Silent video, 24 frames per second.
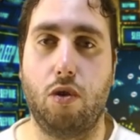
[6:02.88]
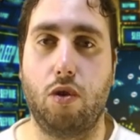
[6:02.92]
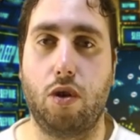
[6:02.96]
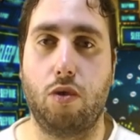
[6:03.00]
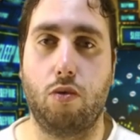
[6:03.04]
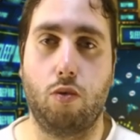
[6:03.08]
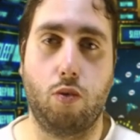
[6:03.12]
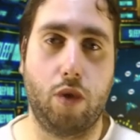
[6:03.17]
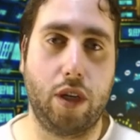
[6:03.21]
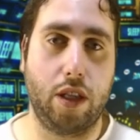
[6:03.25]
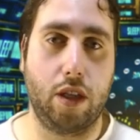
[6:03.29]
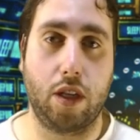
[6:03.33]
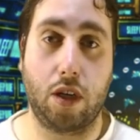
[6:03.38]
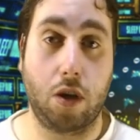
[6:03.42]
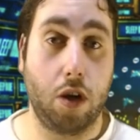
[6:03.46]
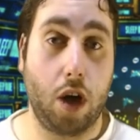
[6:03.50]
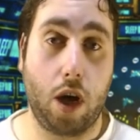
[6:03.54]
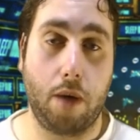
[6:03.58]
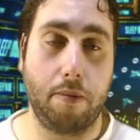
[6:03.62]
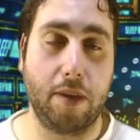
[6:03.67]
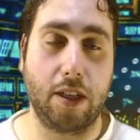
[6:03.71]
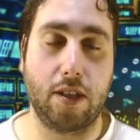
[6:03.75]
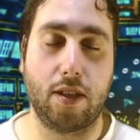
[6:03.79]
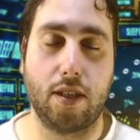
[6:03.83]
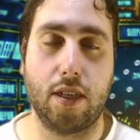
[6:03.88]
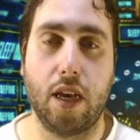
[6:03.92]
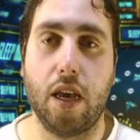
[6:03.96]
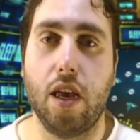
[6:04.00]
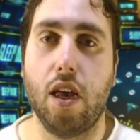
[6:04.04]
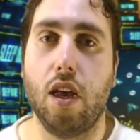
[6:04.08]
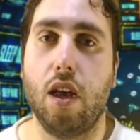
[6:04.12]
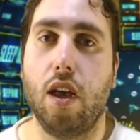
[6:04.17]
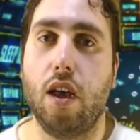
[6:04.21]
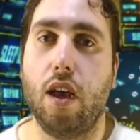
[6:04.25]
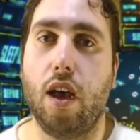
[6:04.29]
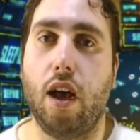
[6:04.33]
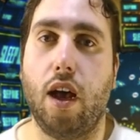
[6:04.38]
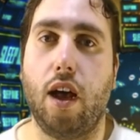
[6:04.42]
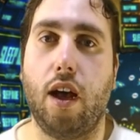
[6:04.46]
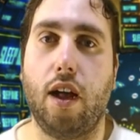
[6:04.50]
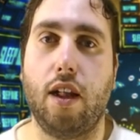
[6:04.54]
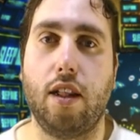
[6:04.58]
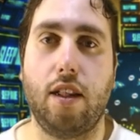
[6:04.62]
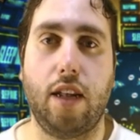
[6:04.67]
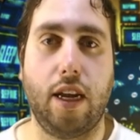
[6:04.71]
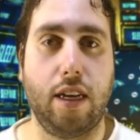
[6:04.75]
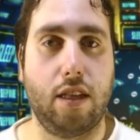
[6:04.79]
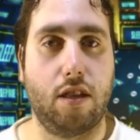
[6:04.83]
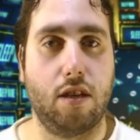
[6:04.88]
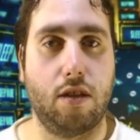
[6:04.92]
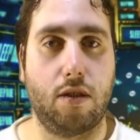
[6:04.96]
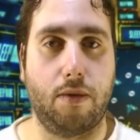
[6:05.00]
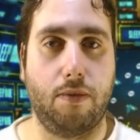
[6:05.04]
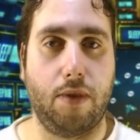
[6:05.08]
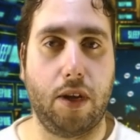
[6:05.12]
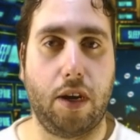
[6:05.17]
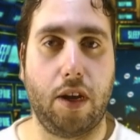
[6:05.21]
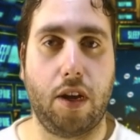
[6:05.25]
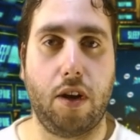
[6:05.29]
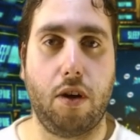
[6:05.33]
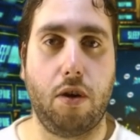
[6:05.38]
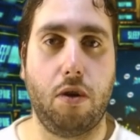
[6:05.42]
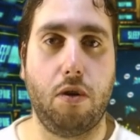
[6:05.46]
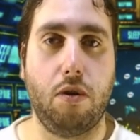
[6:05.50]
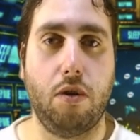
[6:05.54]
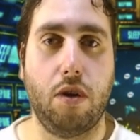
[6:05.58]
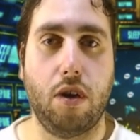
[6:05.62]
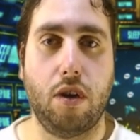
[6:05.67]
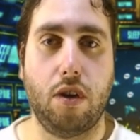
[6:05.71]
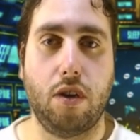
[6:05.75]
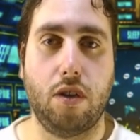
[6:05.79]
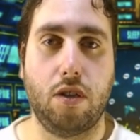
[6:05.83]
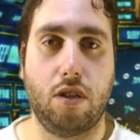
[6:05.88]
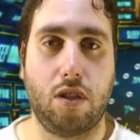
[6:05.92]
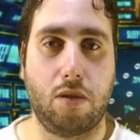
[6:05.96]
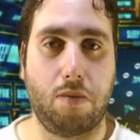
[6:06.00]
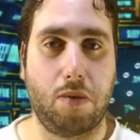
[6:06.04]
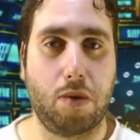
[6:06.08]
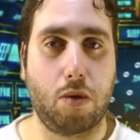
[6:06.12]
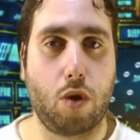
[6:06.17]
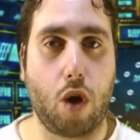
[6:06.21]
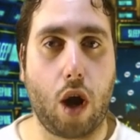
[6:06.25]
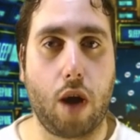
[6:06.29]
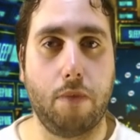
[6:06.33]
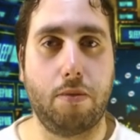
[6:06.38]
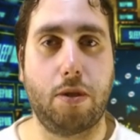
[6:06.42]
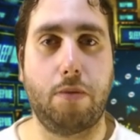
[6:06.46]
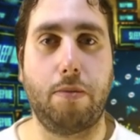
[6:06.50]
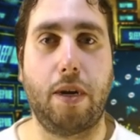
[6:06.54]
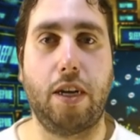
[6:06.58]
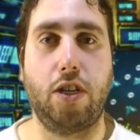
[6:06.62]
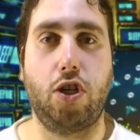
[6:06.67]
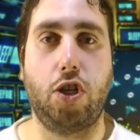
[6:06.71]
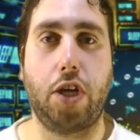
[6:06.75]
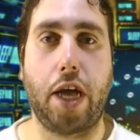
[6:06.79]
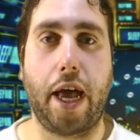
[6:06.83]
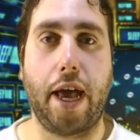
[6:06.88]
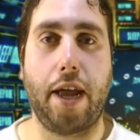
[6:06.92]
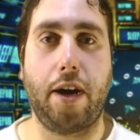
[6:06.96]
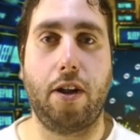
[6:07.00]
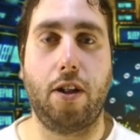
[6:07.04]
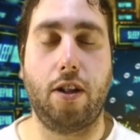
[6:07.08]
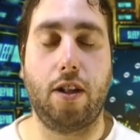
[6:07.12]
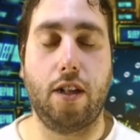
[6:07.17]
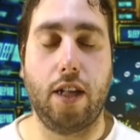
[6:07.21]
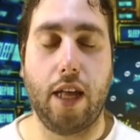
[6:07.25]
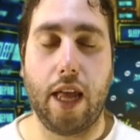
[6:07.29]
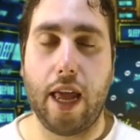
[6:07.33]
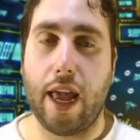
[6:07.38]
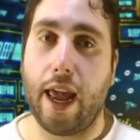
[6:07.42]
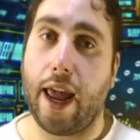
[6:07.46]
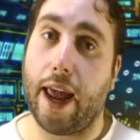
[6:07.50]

and read the comments. Uh, like this video, subscribe to my channel,